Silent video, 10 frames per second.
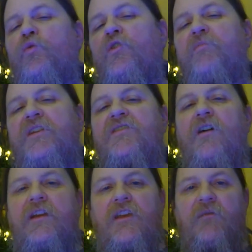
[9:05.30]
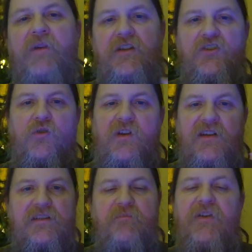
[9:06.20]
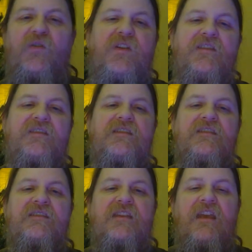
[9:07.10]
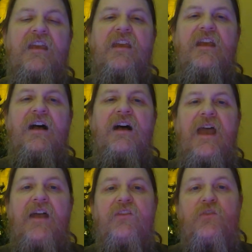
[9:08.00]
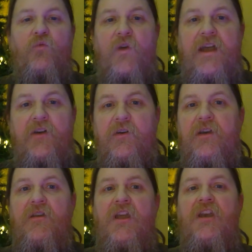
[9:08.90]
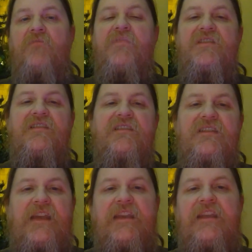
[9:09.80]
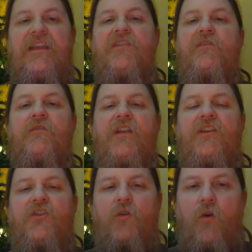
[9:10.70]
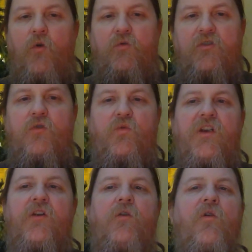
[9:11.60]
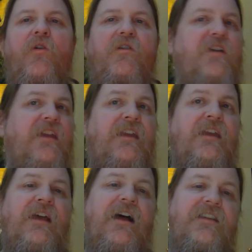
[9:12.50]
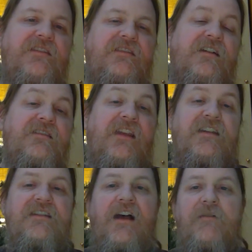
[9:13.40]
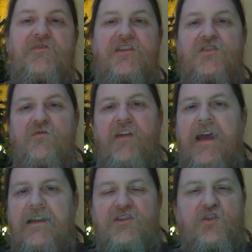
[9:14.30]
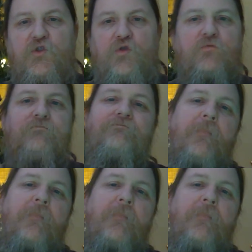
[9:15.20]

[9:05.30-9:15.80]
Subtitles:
will be talking about your experiences as a writer in a business setting, either in your own career, or discuss any times that you've had to